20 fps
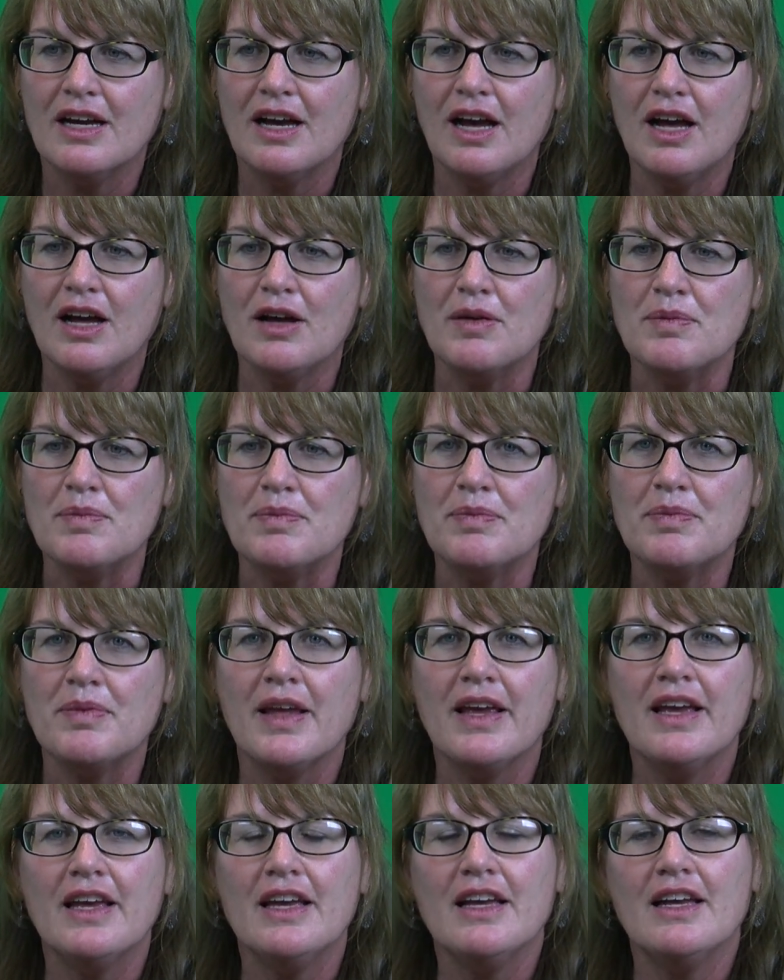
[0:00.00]

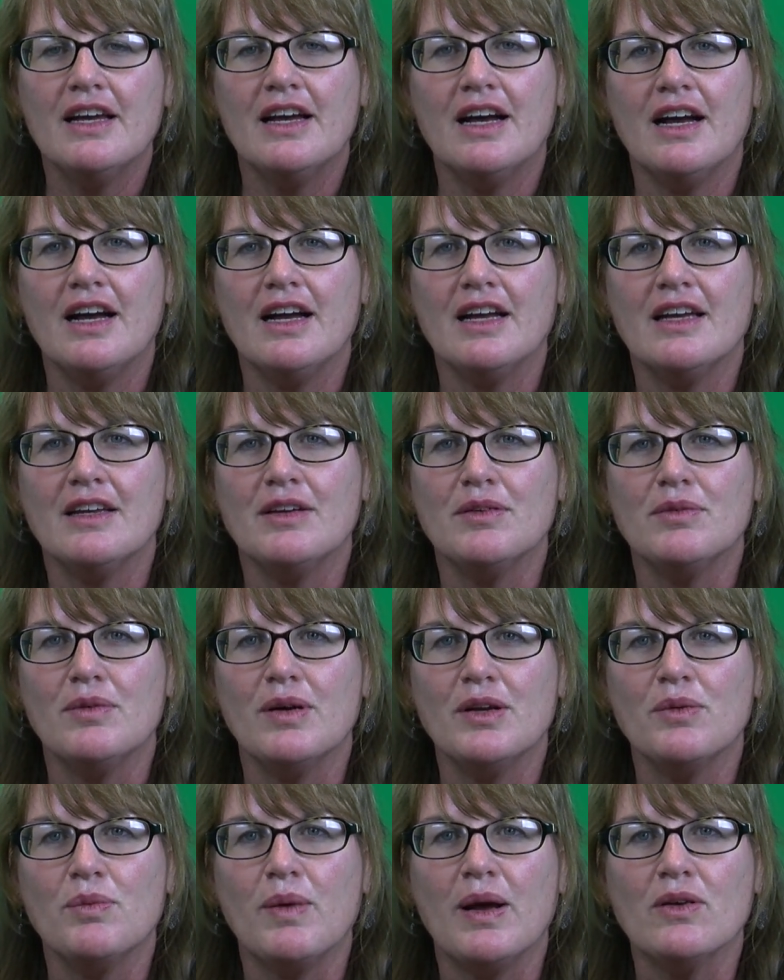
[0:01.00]
I
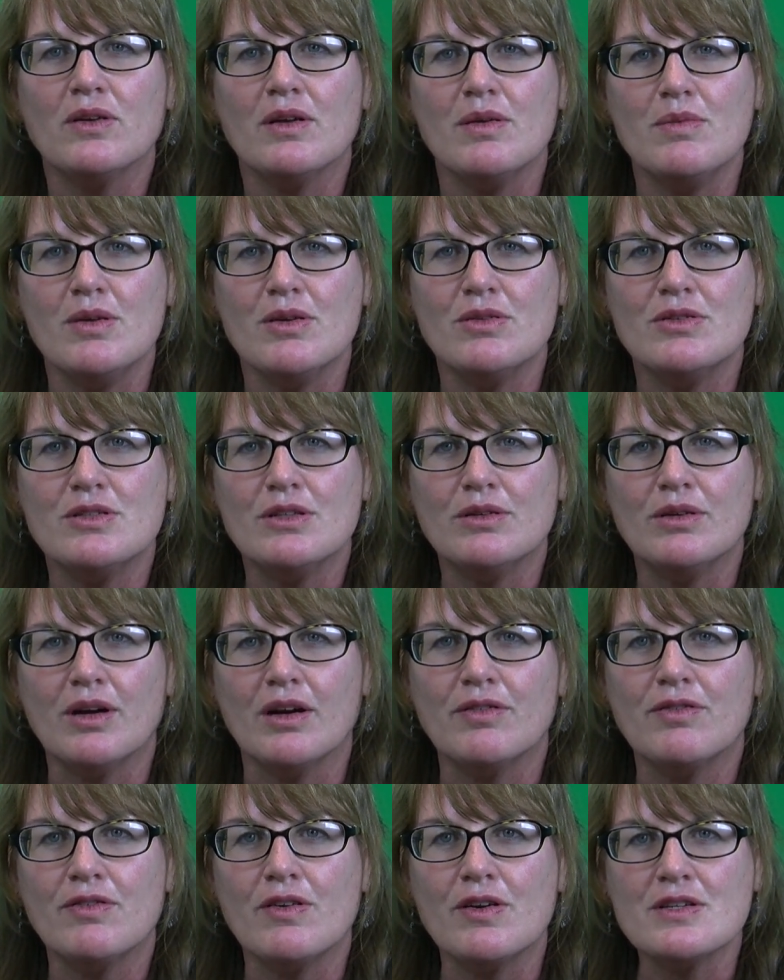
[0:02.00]
want to welcome you to
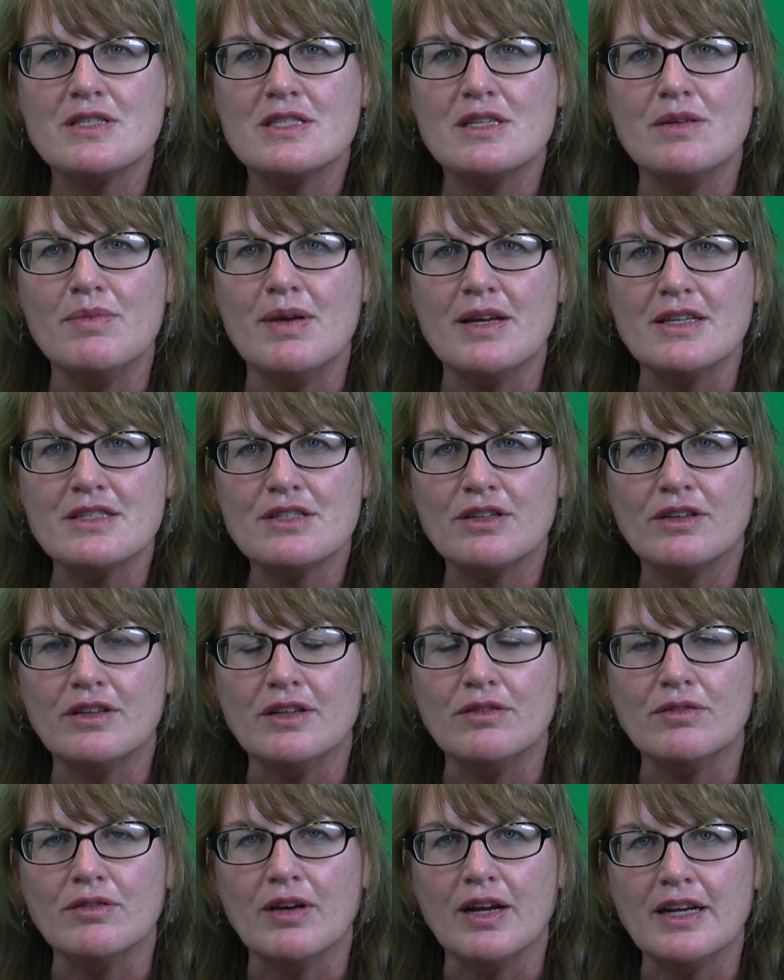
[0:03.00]
our first semester
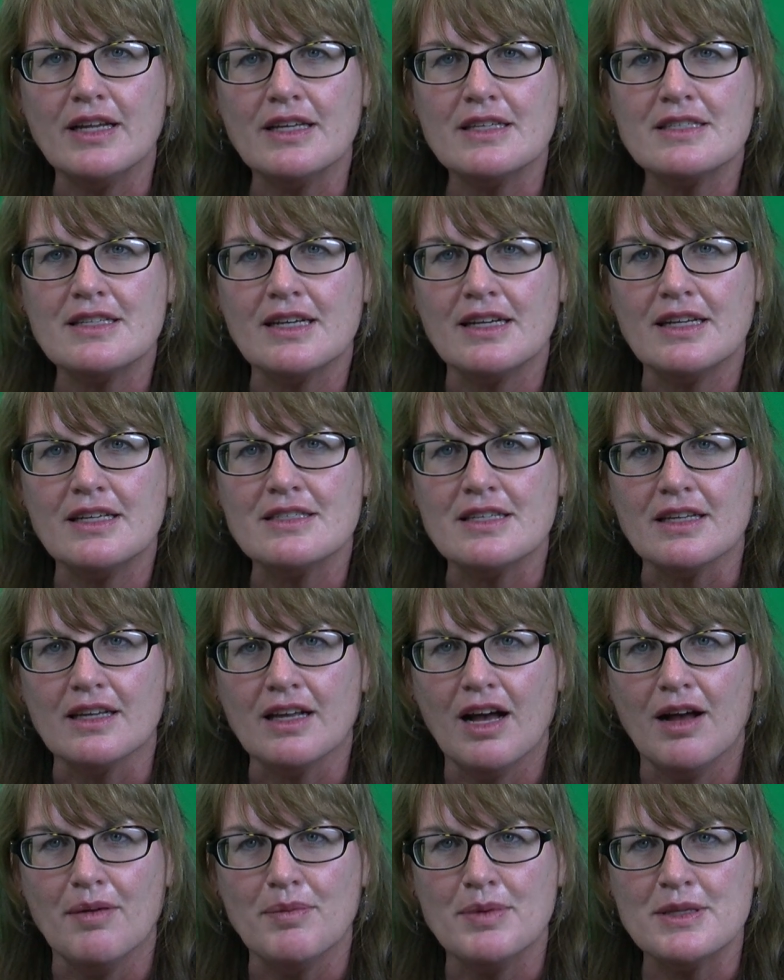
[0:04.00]
in Writing Studies and
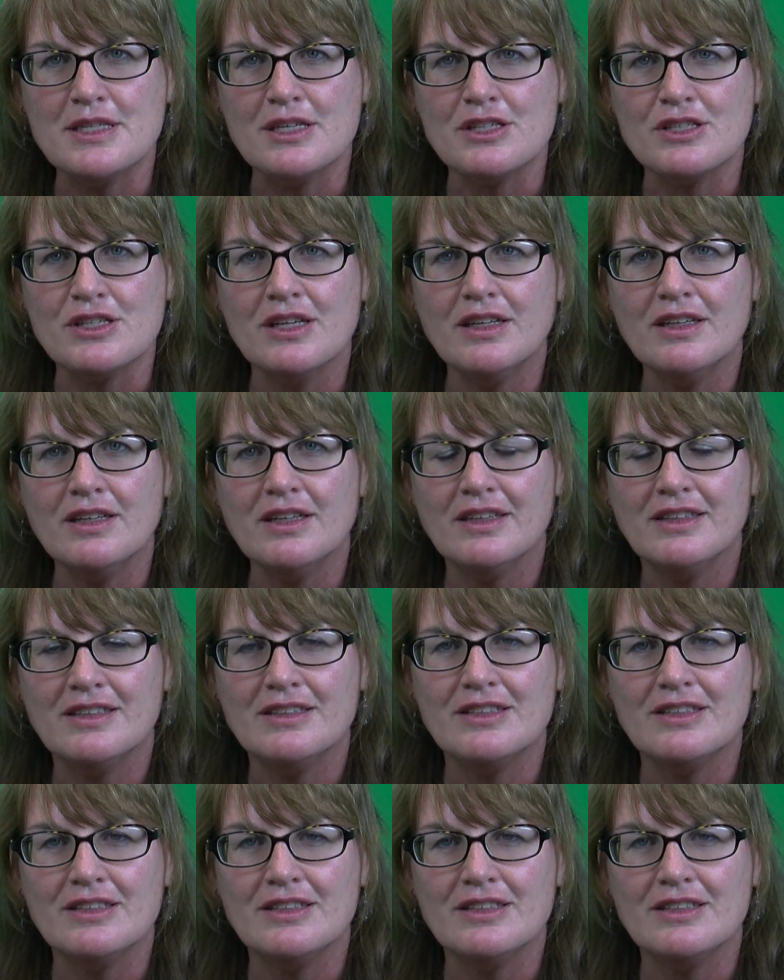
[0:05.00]
Composition,